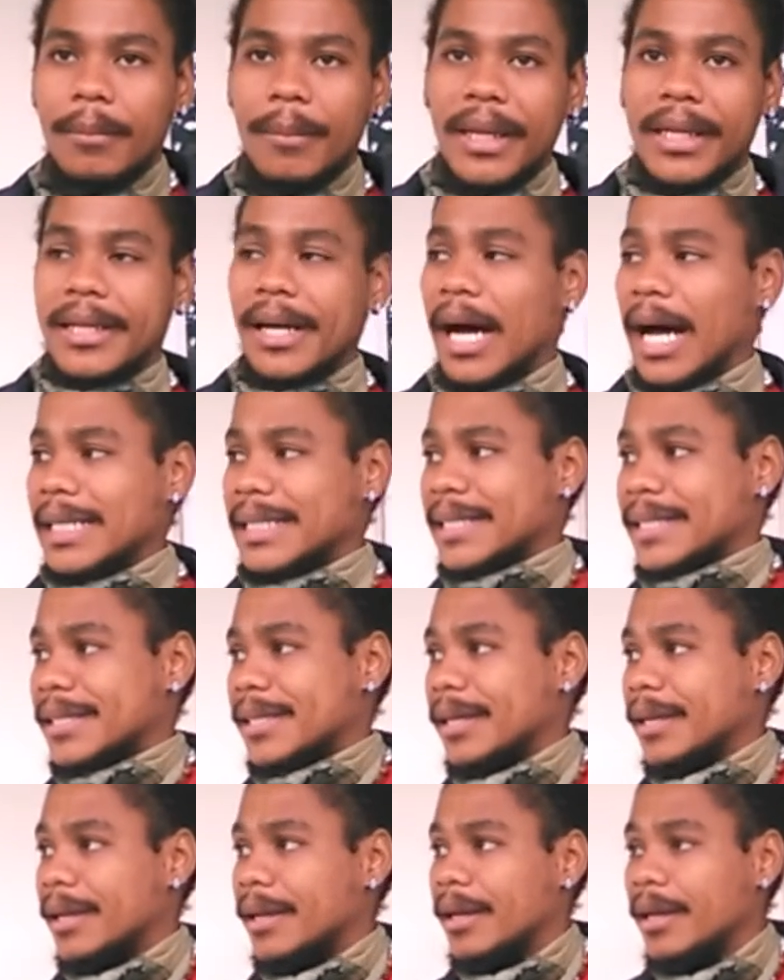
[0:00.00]

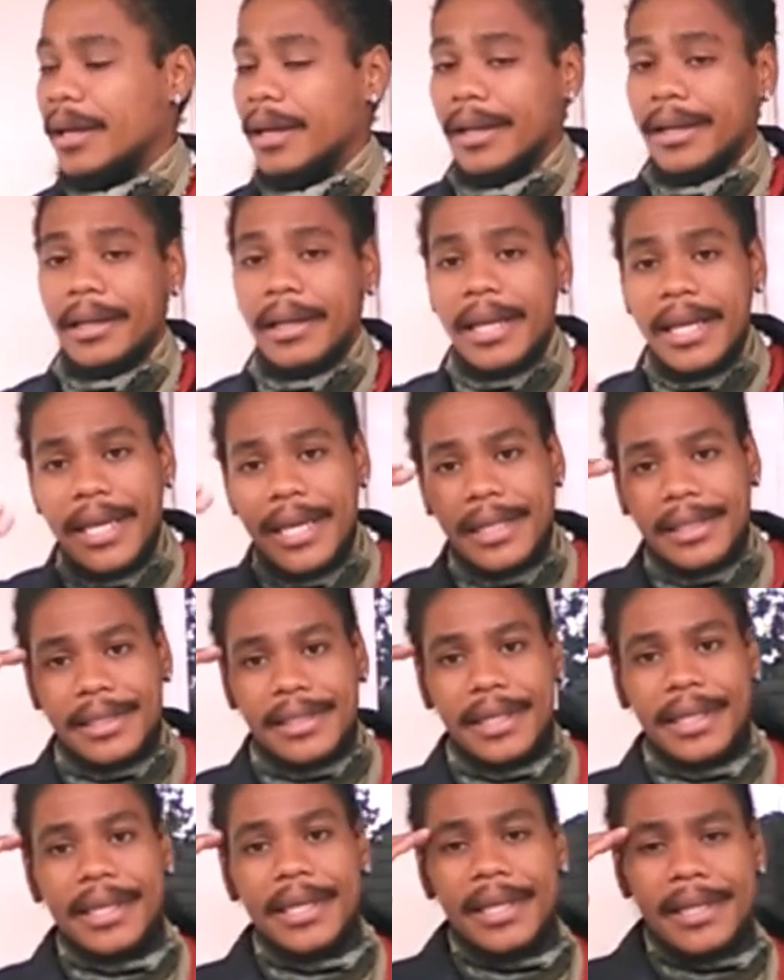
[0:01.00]
Because
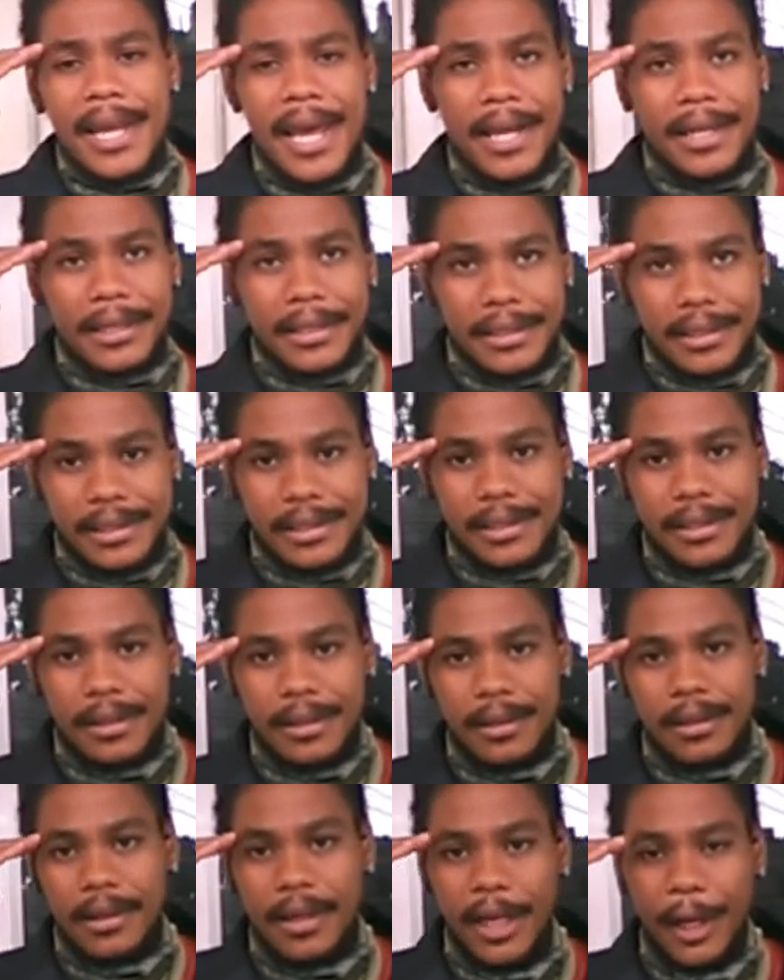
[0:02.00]
these Edens,
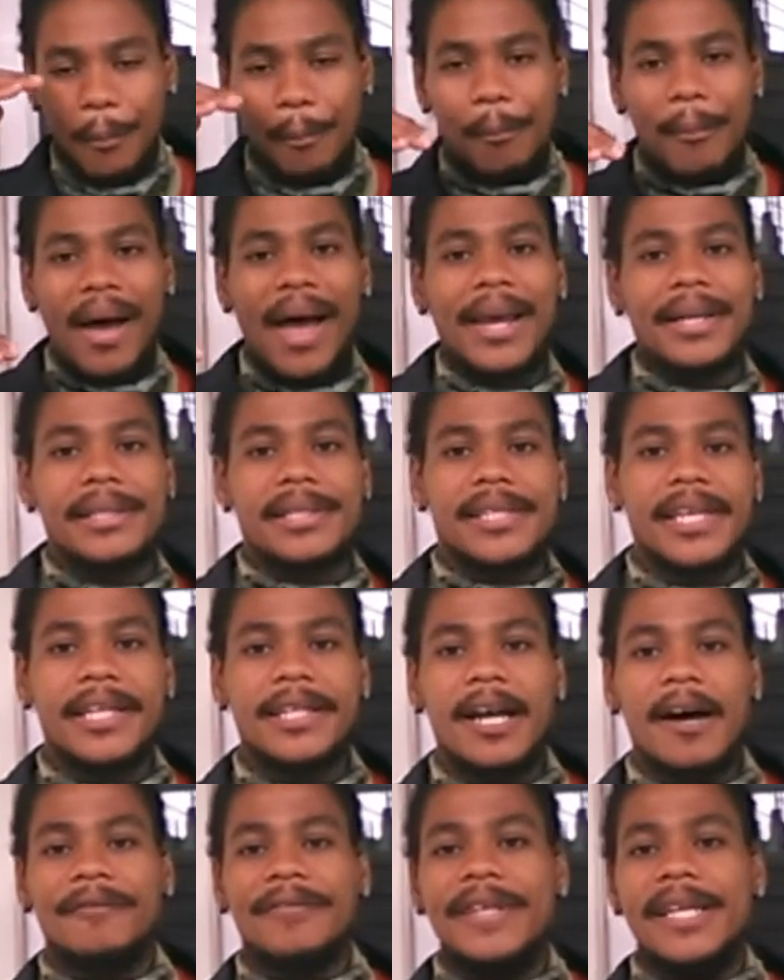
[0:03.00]
the
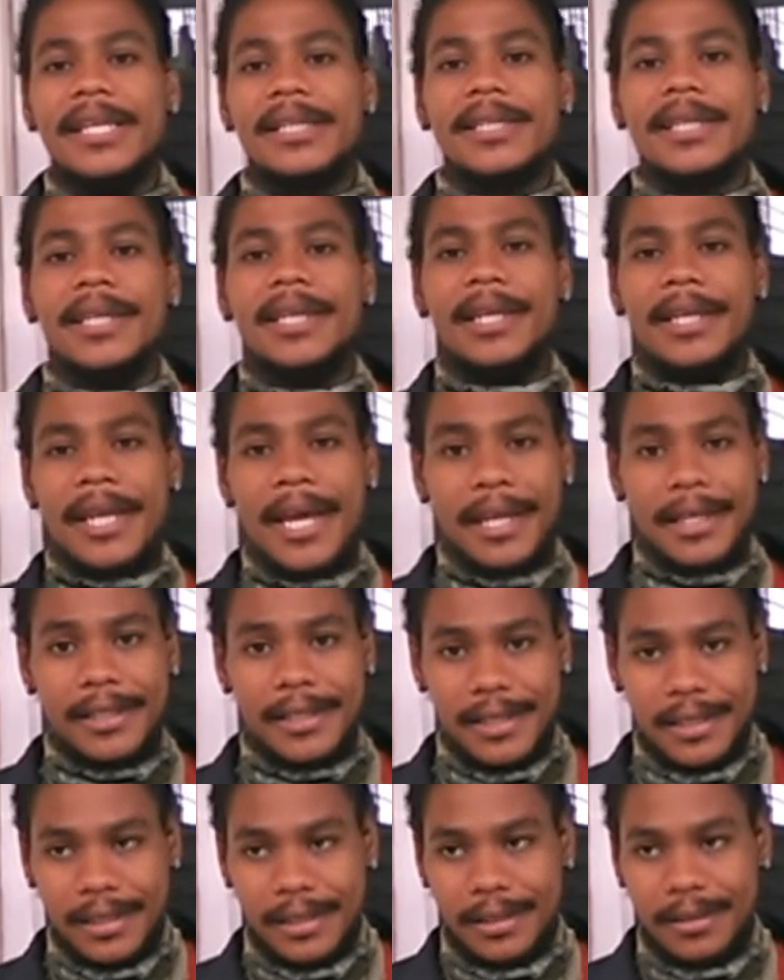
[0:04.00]
mindset of these
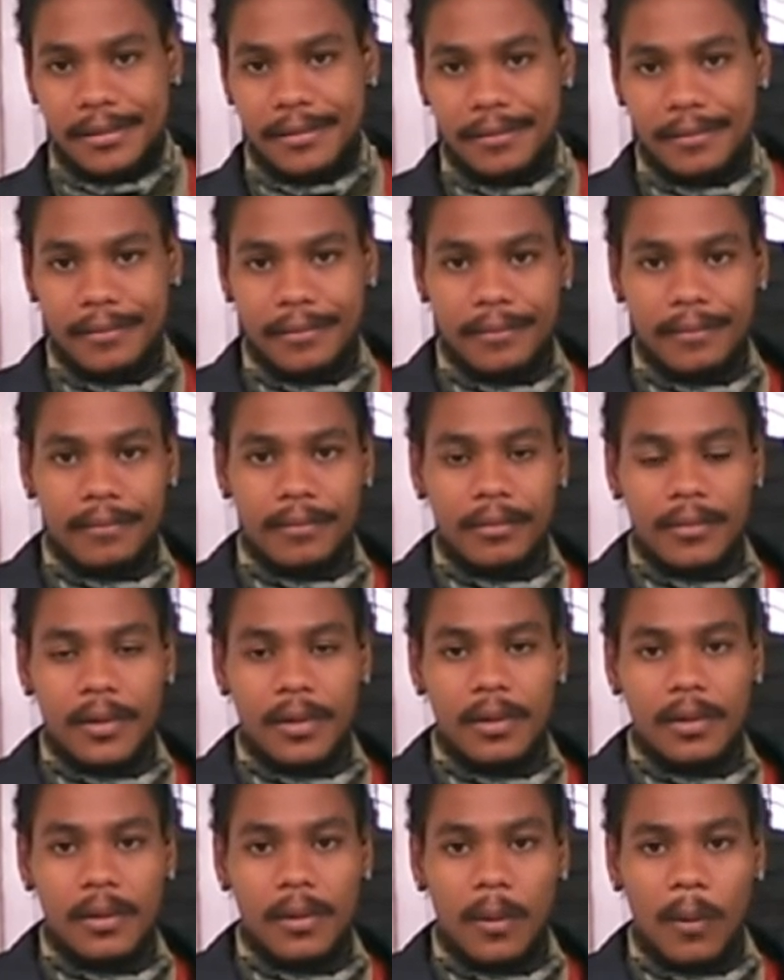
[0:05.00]
Edens,
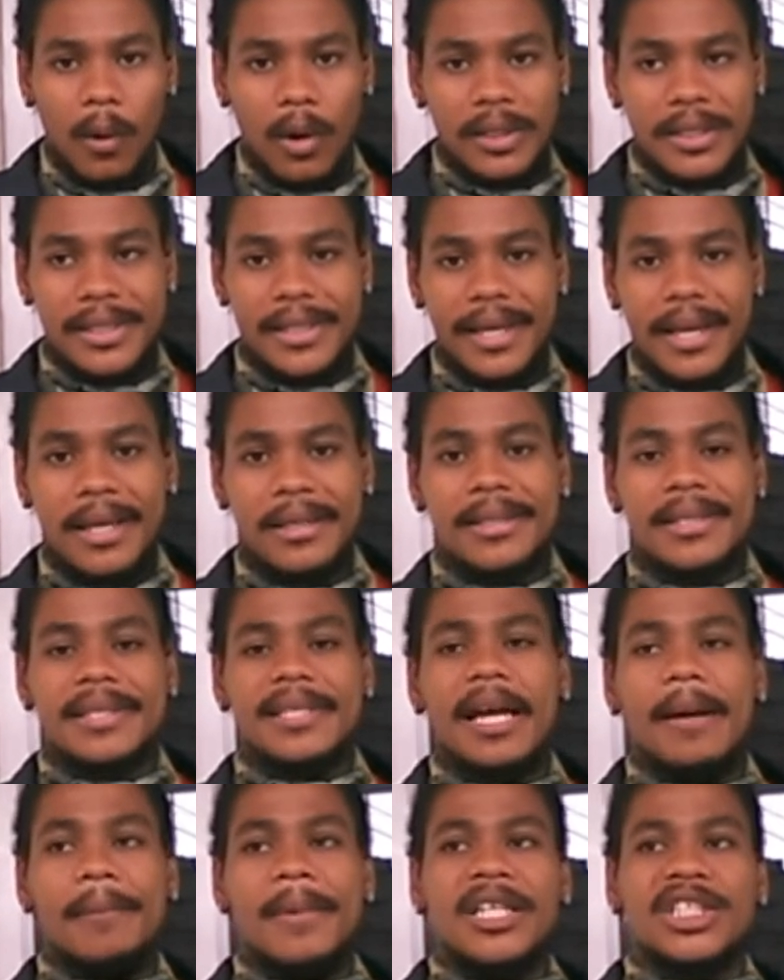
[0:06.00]
was
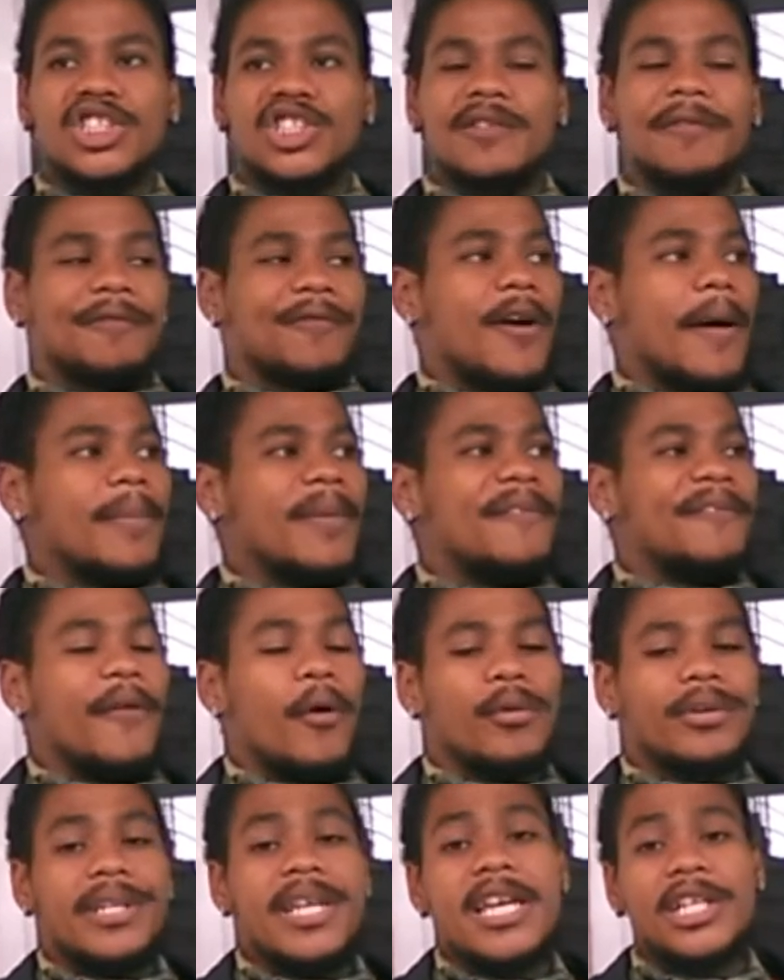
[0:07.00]
established from the
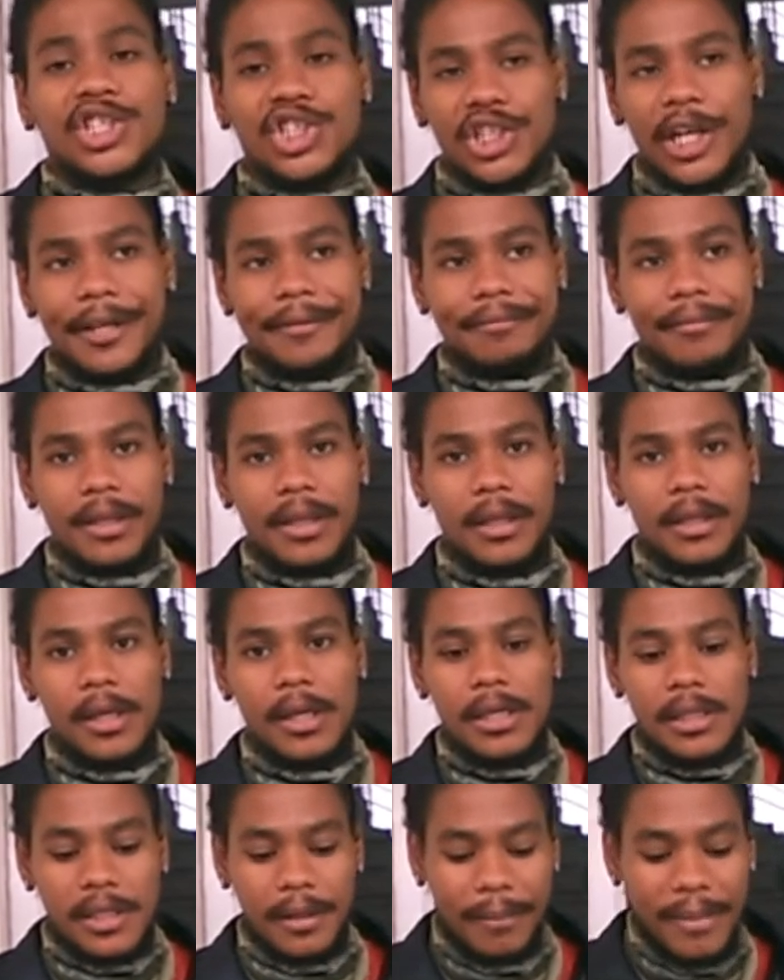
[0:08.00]
foundation.
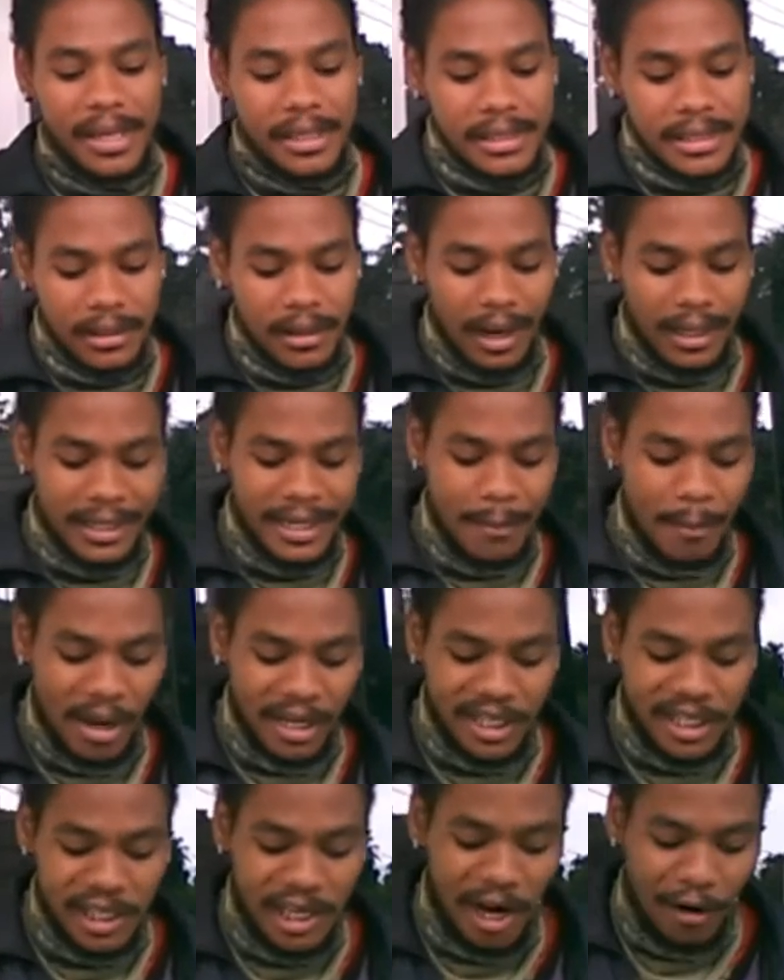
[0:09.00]
So basically, they
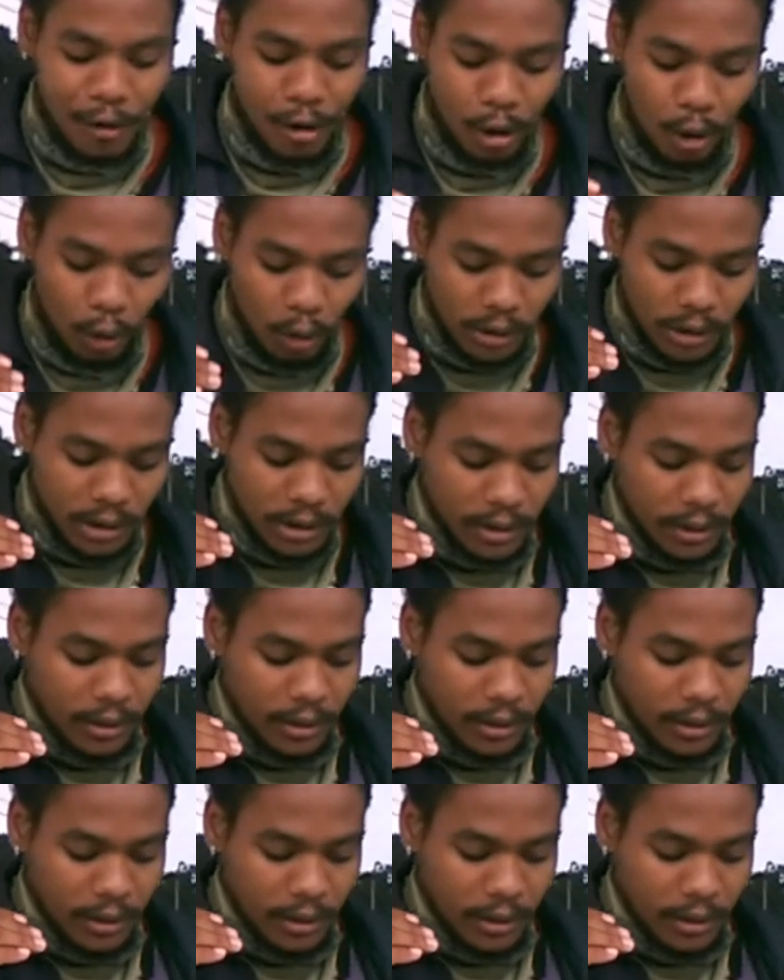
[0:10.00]
are carrying out